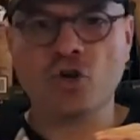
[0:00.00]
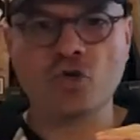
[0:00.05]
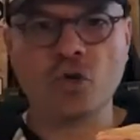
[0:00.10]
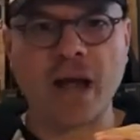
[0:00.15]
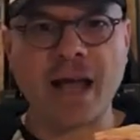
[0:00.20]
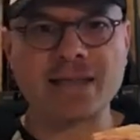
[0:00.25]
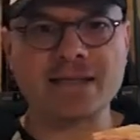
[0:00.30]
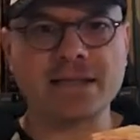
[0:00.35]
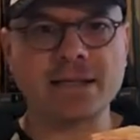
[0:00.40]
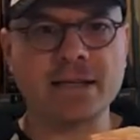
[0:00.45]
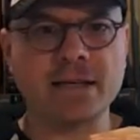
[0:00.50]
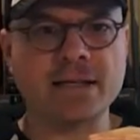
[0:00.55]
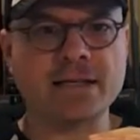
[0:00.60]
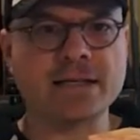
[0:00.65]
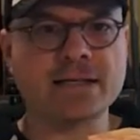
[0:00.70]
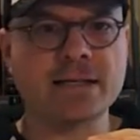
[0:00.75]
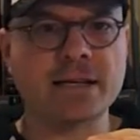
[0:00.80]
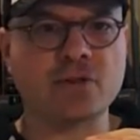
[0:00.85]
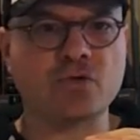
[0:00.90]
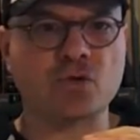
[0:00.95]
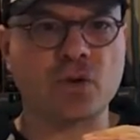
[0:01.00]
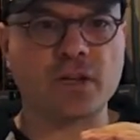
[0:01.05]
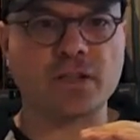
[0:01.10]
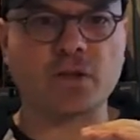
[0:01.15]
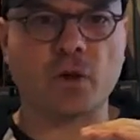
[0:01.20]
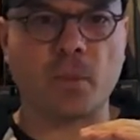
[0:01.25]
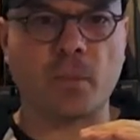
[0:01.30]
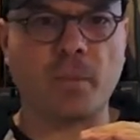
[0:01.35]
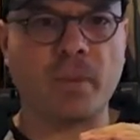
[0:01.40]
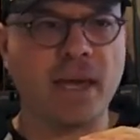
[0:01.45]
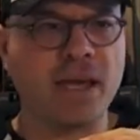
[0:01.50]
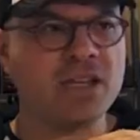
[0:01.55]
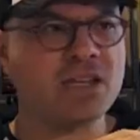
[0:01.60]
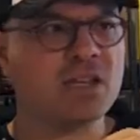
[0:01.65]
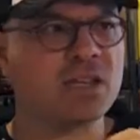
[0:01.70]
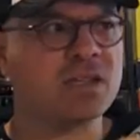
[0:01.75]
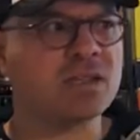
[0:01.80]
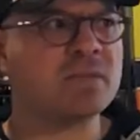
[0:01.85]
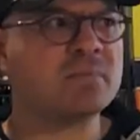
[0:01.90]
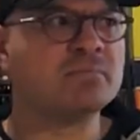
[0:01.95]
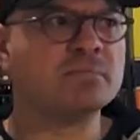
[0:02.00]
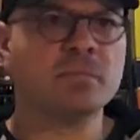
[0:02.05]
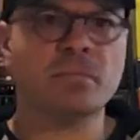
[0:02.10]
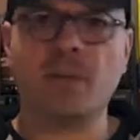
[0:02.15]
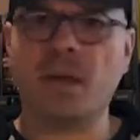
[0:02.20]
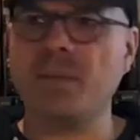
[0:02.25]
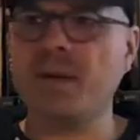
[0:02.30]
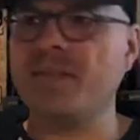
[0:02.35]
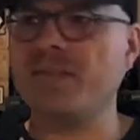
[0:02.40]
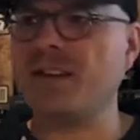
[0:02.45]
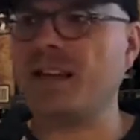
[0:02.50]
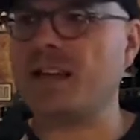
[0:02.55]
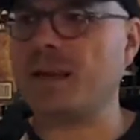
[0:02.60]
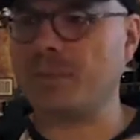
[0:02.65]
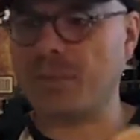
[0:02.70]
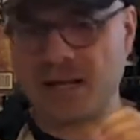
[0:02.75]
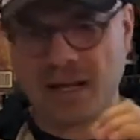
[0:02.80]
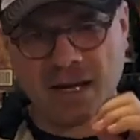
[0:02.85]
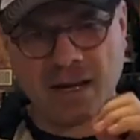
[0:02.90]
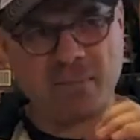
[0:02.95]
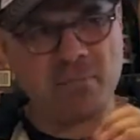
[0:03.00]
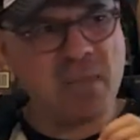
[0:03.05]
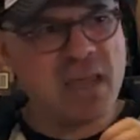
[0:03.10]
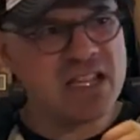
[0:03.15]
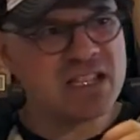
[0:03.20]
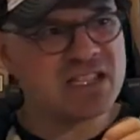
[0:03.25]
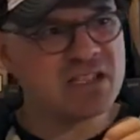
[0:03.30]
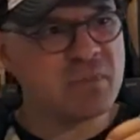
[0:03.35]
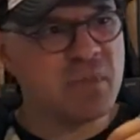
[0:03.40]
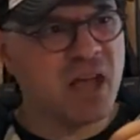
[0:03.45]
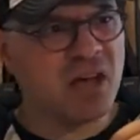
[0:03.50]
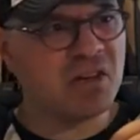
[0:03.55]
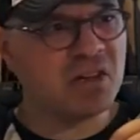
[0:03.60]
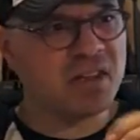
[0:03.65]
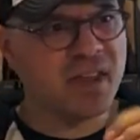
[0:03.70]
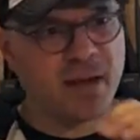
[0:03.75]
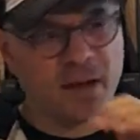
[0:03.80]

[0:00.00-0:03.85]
grassiness, citrus, herbaceous, maybe even like a bit of mint smell in